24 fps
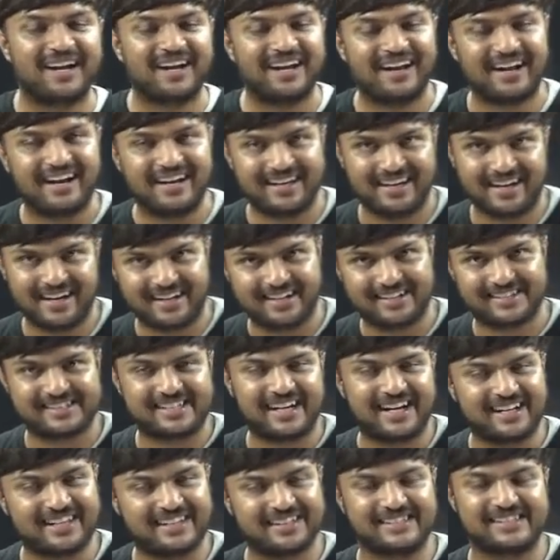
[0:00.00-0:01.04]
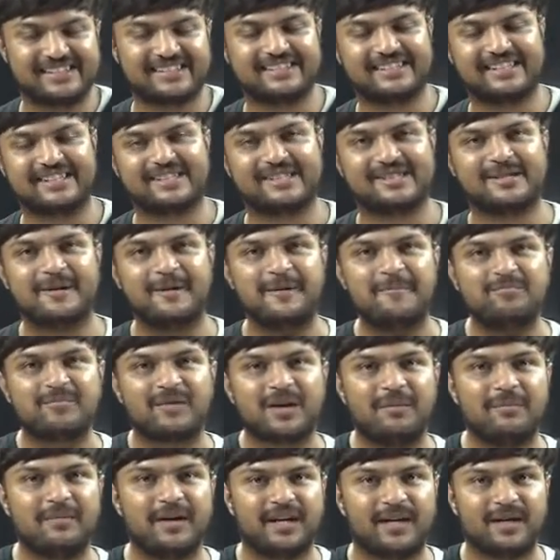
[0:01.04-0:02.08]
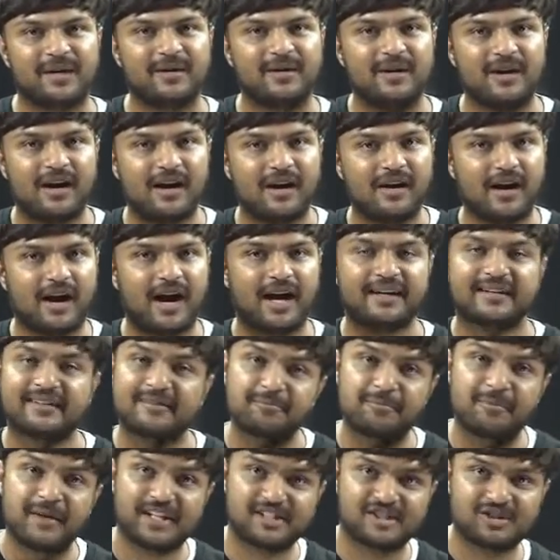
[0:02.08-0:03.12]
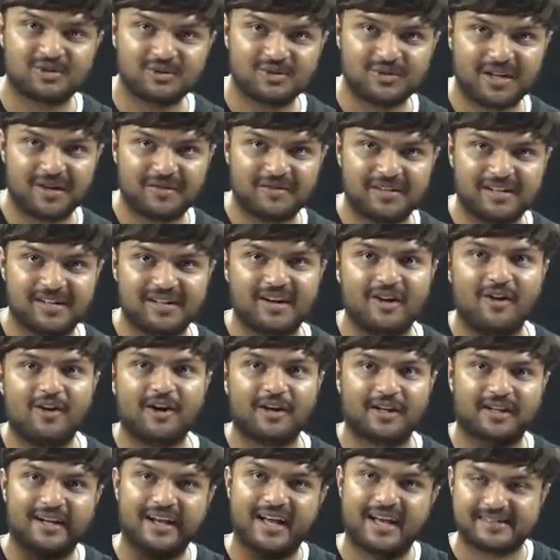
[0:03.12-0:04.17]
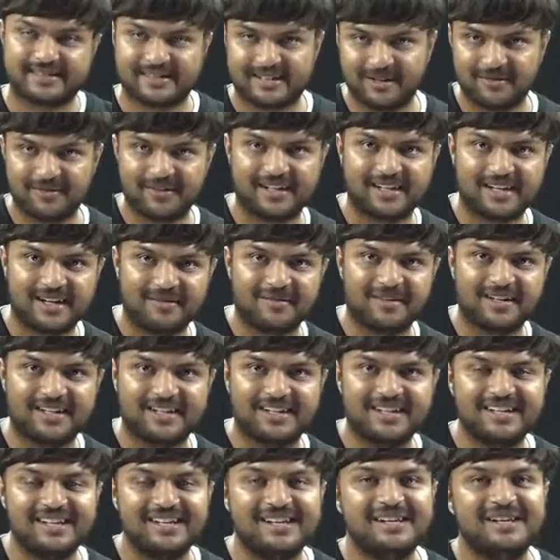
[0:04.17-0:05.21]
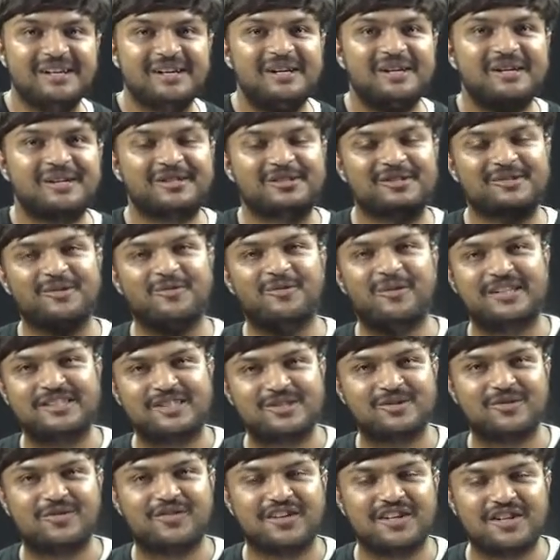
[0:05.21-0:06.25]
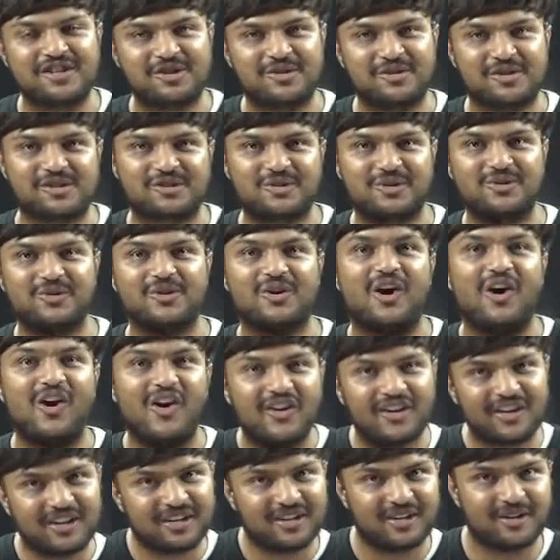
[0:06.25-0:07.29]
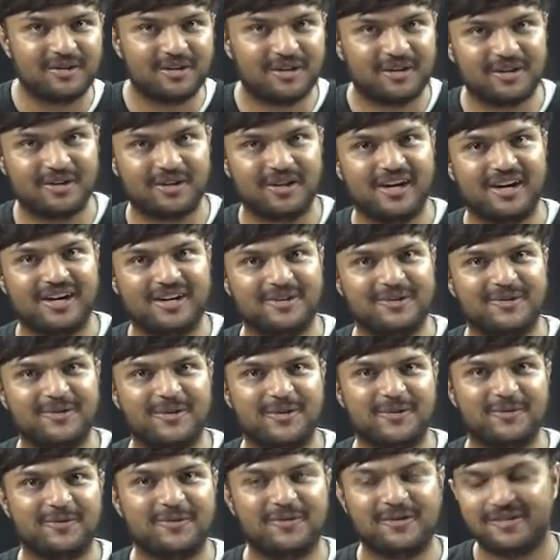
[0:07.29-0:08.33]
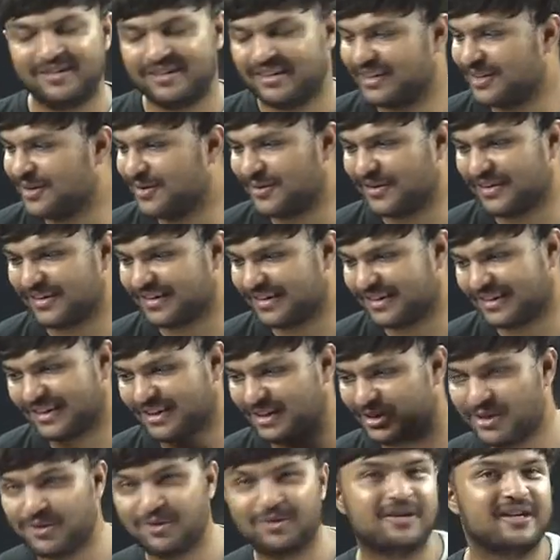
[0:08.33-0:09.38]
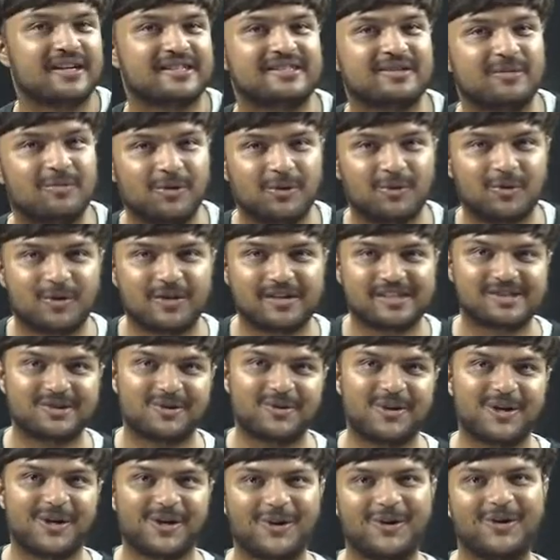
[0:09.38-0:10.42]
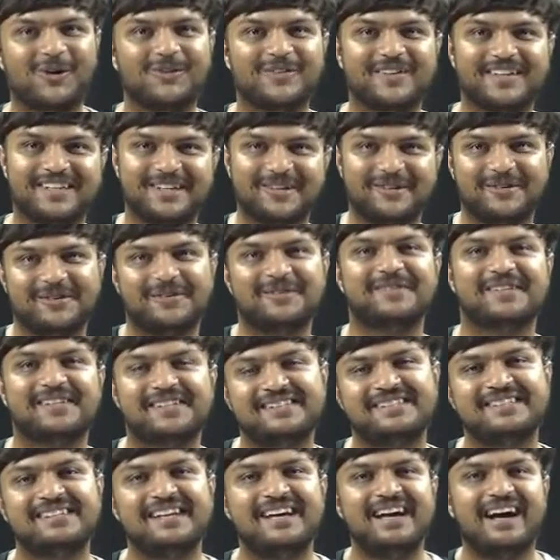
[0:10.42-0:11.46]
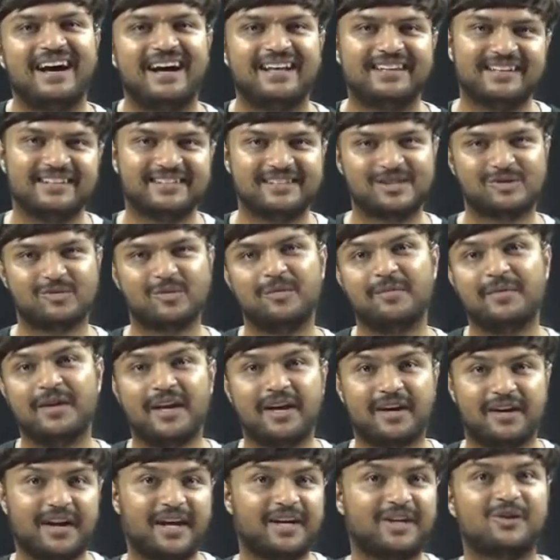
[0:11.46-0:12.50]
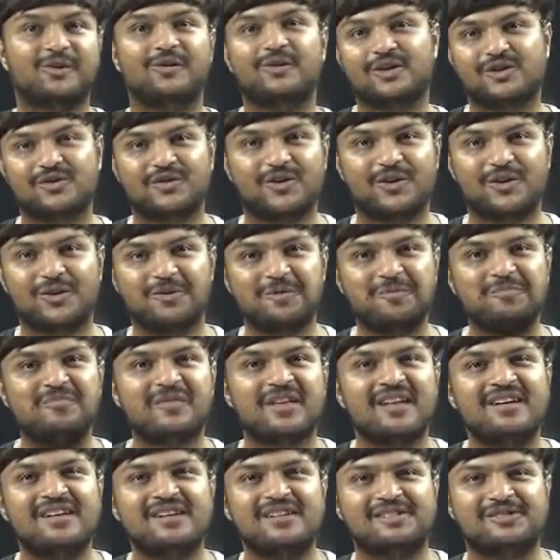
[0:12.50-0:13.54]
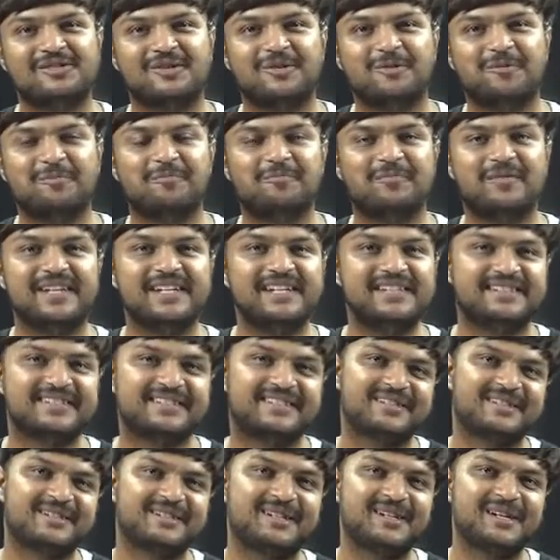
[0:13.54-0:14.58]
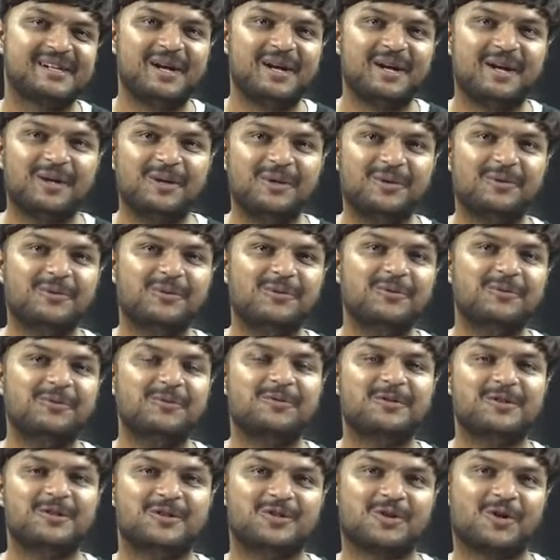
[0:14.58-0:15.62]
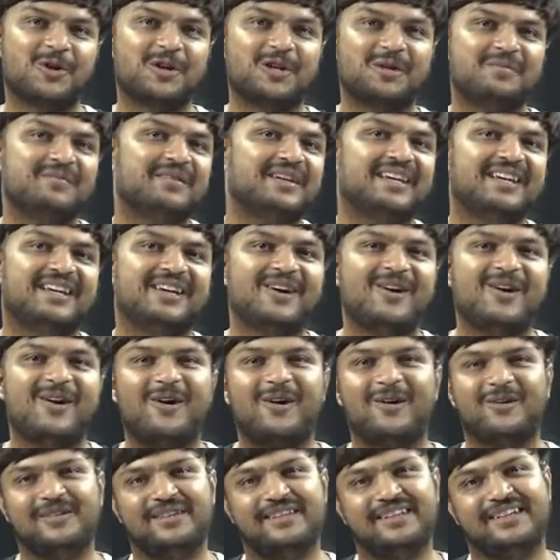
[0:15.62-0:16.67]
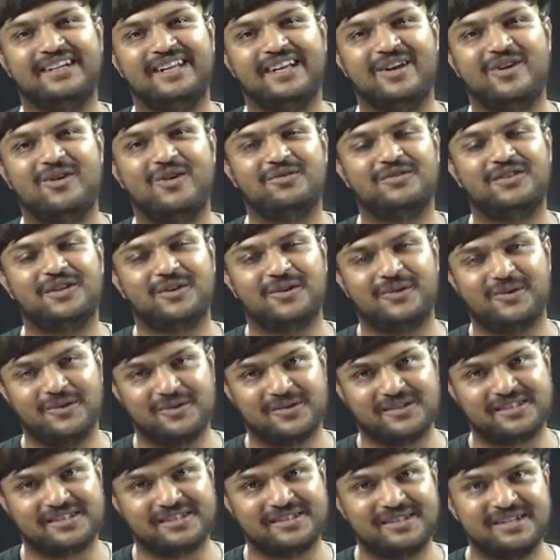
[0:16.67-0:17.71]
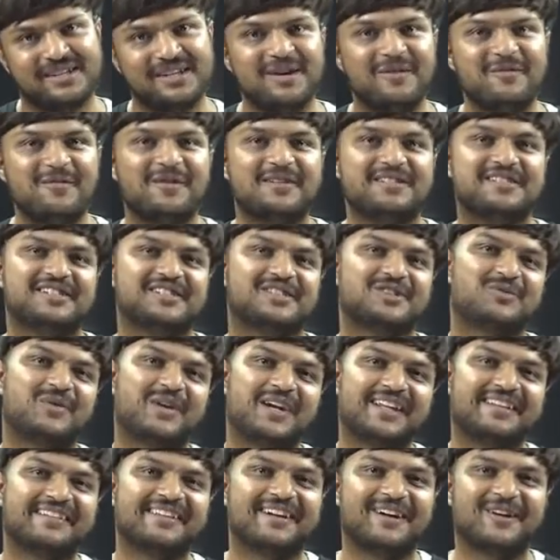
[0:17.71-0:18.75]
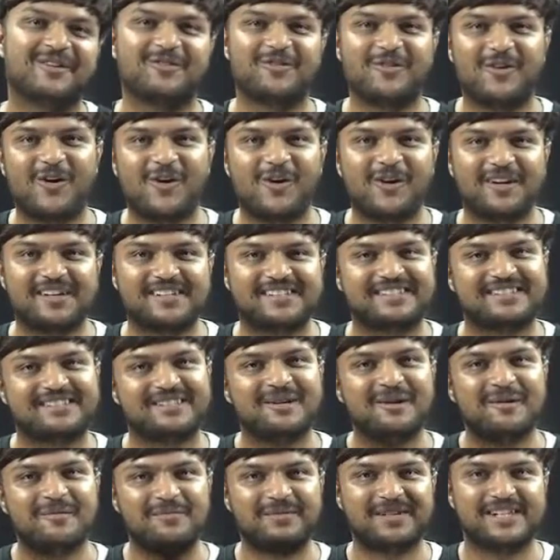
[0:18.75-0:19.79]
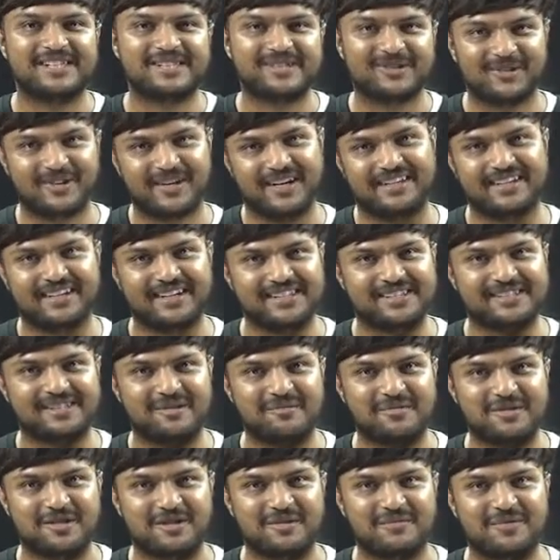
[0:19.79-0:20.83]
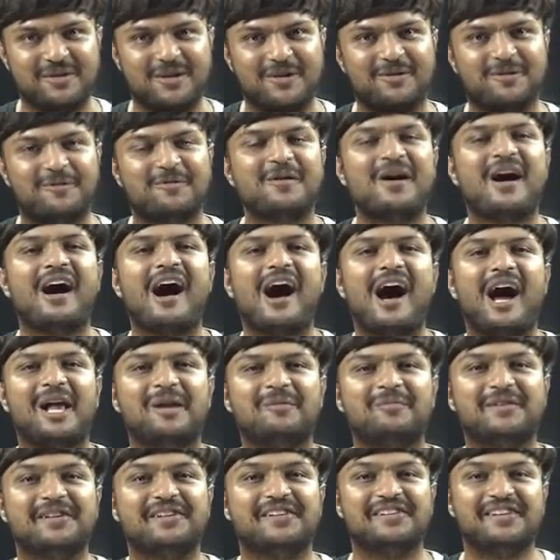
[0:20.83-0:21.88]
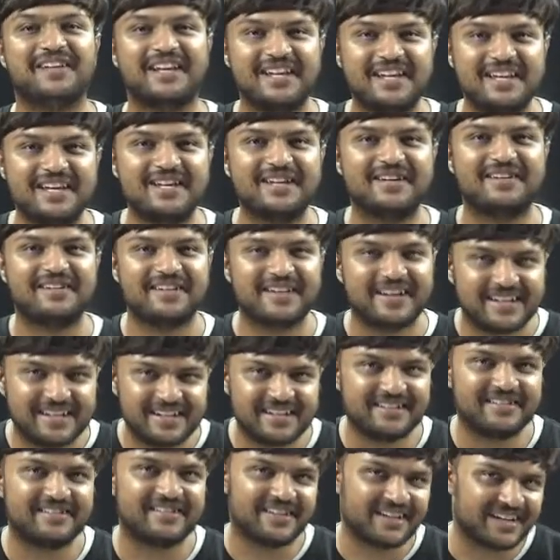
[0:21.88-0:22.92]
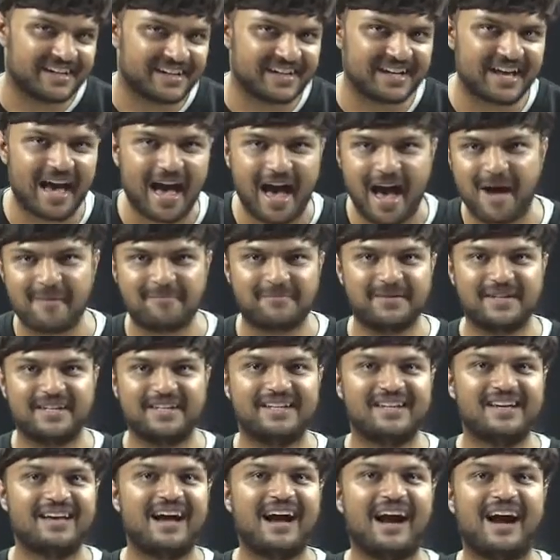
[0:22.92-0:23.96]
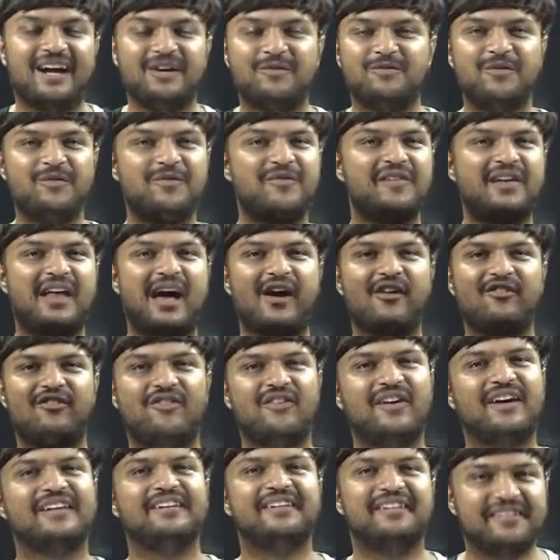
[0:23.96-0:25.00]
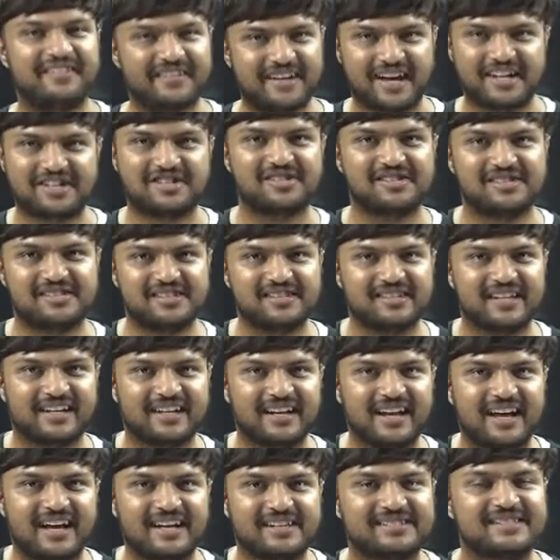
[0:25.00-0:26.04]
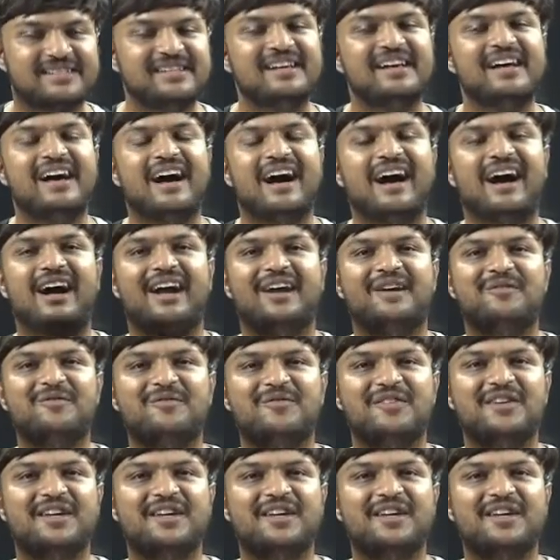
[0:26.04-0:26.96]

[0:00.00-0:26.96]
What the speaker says: in understanding these things. But at plus 2 level or class 11 level, so once you finish your school or you are curious about what is going on in the universe, I think this will be a right course for you. So please do join me on the day of the course, which is 23rd of August. Please look at the description below. I'll be really, really, really happy, and we will have fun interactions in the class, and